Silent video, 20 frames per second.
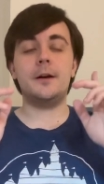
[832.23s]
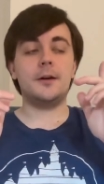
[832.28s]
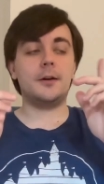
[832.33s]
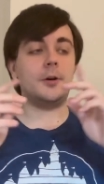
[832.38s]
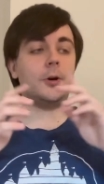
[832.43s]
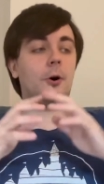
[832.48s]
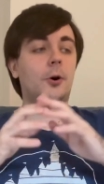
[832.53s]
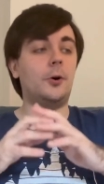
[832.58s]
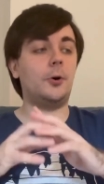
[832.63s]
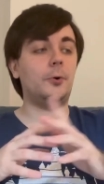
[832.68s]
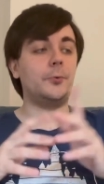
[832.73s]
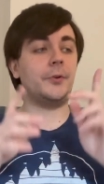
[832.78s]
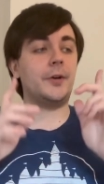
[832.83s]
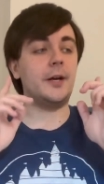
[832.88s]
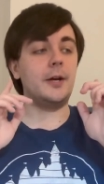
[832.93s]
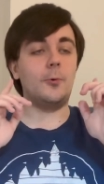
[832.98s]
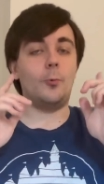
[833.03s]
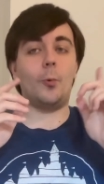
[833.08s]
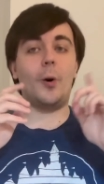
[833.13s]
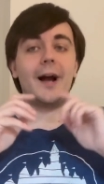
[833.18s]
called
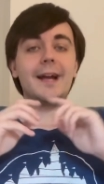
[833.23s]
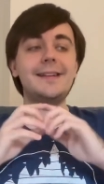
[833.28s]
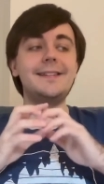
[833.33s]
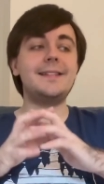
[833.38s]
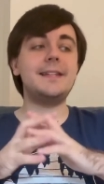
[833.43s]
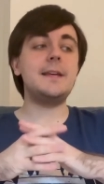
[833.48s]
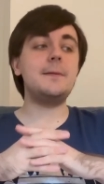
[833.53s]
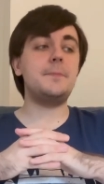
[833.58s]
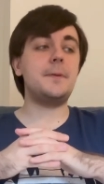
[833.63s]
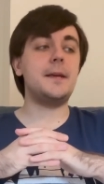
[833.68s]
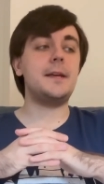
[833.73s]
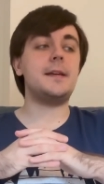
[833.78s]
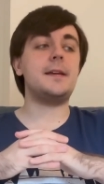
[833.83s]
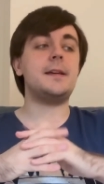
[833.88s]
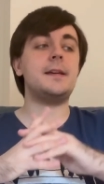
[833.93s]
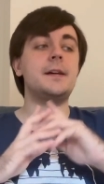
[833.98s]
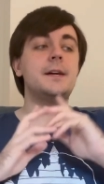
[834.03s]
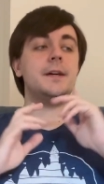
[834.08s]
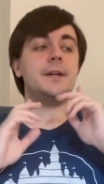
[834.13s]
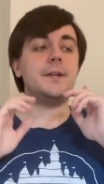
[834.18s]

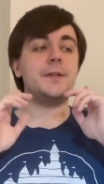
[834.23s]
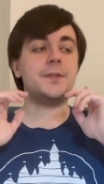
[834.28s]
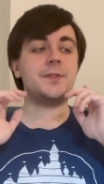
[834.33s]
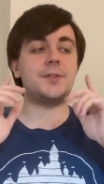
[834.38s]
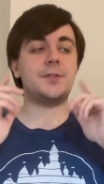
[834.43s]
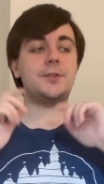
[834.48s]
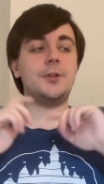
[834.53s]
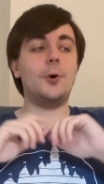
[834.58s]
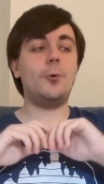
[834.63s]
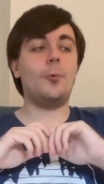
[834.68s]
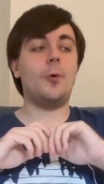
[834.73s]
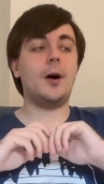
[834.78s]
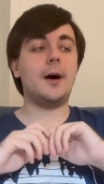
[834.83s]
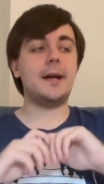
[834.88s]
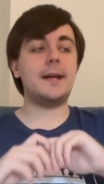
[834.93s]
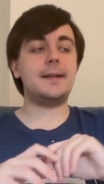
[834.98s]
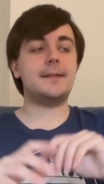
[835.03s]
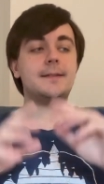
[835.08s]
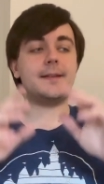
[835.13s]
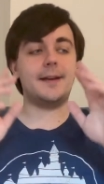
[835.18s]
YTP Snow
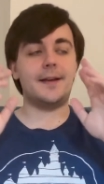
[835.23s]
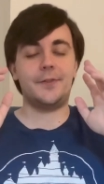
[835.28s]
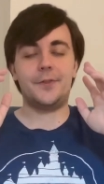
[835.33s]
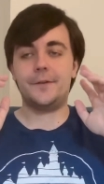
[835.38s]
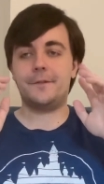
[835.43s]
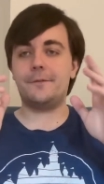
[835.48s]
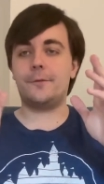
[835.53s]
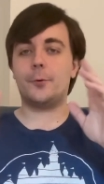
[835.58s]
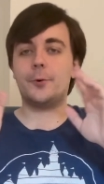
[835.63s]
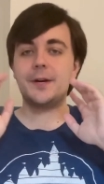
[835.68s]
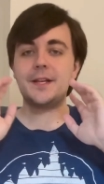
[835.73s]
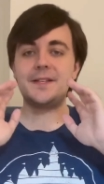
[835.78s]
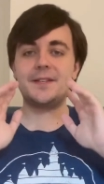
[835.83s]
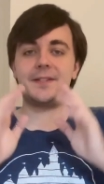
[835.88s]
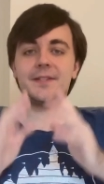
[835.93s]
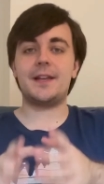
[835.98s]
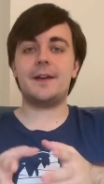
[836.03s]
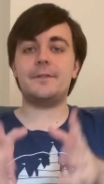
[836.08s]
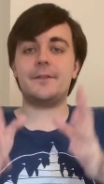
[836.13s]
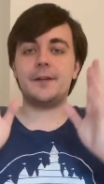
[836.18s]
White and the
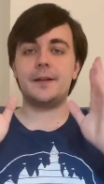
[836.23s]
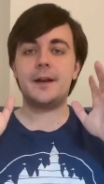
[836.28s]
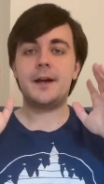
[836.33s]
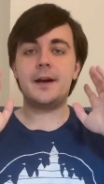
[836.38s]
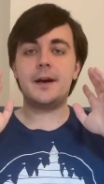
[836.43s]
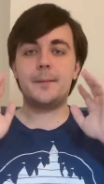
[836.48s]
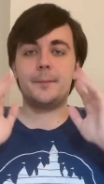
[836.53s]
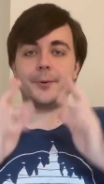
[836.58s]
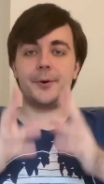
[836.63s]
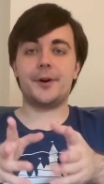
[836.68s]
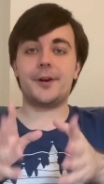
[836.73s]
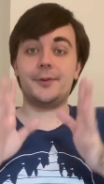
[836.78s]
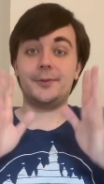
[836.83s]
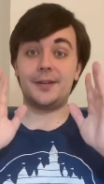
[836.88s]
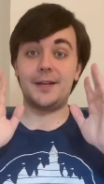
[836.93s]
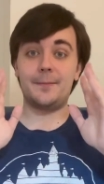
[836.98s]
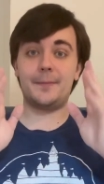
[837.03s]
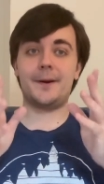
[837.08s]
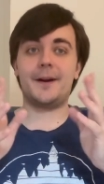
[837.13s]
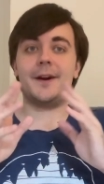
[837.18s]
47
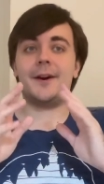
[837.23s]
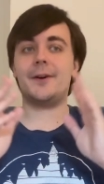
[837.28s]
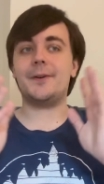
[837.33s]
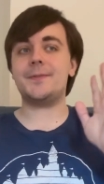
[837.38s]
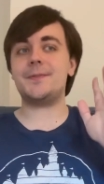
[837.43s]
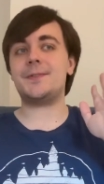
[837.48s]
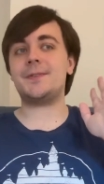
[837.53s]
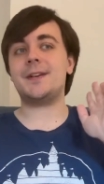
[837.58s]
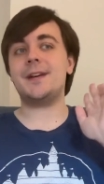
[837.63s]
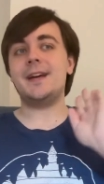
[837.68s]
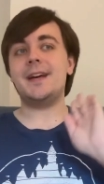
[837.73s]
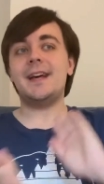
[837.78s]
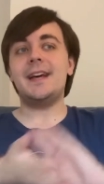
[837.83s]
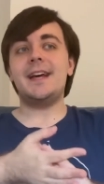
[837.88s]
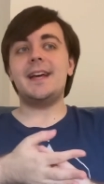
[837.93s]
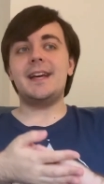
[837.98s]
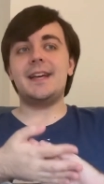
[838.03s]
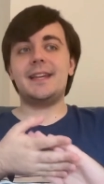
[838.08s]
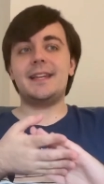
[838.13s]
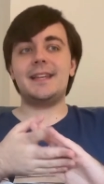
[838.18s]
Prickly Pears.
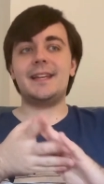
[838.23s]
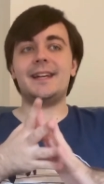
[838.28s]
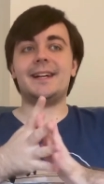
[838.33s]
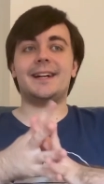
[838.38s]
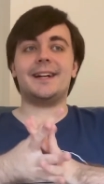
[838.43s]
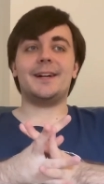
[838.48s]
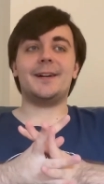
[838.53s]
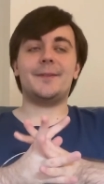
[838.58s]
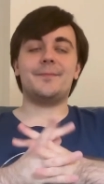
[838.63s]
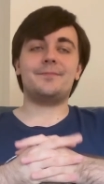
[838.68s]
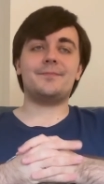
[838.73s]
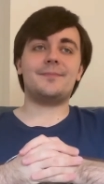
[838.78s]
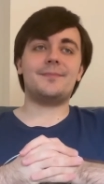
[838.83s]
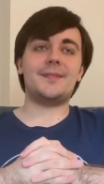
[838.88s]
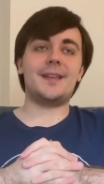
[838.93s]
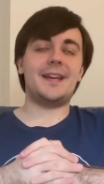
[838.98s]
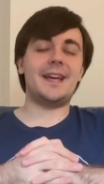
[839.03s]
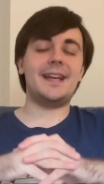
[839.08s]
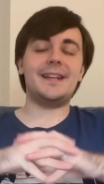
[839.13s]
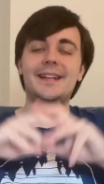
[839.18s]
Yeah,
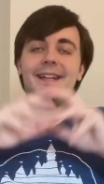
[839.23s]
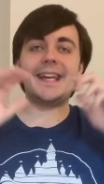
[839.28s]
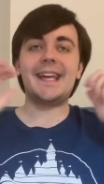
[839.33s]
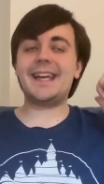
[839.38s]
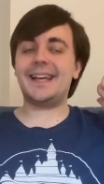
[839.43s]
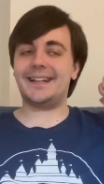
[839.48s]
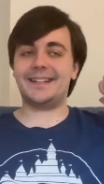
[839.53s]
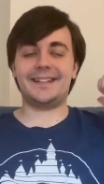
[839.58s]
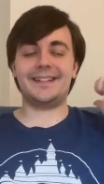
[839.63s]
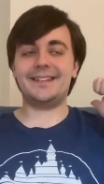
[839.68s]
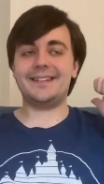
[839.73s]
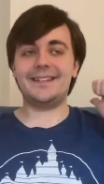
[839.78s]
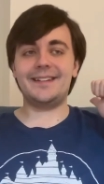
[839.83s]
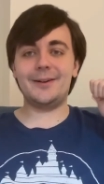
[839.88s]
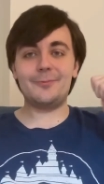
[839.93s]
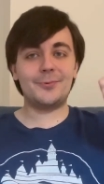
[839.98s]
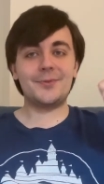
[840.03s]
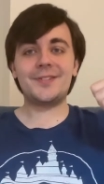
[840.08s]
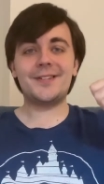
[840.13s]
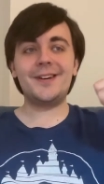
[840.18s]
and again,
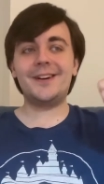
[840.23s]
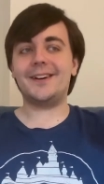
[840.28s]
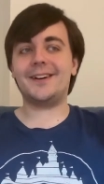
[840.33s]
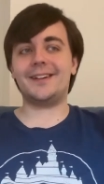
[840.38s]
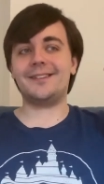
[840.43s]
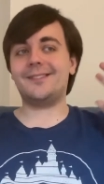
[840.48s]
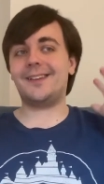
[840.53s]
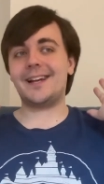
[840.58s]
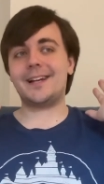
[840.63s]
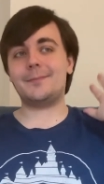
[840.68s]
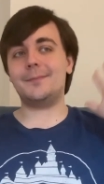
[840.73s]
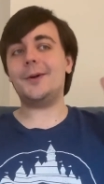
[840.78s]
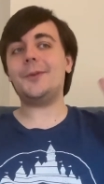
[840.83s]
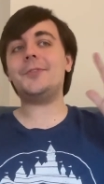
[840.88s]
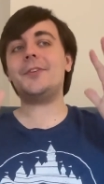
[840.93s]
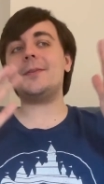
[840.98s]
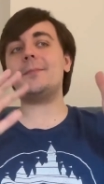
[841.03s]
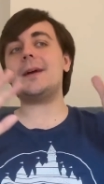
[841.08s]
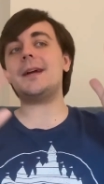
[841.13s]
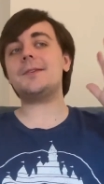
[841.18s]
it was good. Like
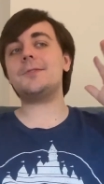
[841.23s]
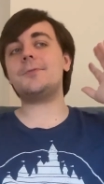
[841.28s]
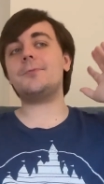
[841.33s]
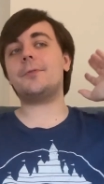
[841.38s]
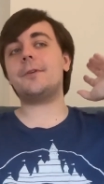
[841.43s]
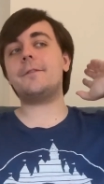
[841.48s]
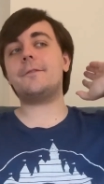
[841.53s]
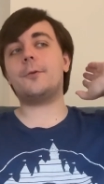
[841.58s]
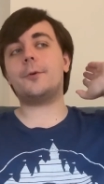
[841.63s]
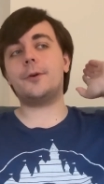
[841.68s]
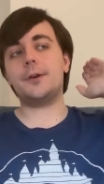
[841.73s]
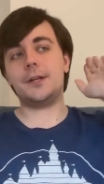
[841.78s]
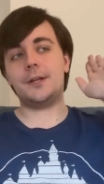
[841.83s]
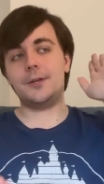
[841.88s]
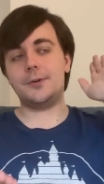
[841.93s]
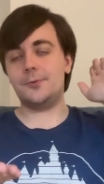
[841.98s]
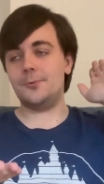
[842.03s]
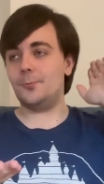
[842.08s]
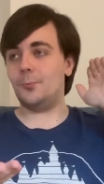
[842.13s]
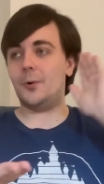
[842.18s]
Melting Man 234,
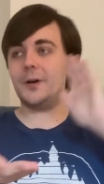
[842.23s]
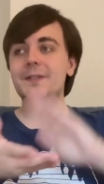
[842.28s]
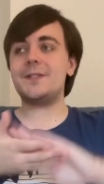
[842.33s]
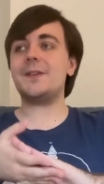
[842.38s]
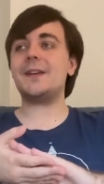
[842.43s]
you once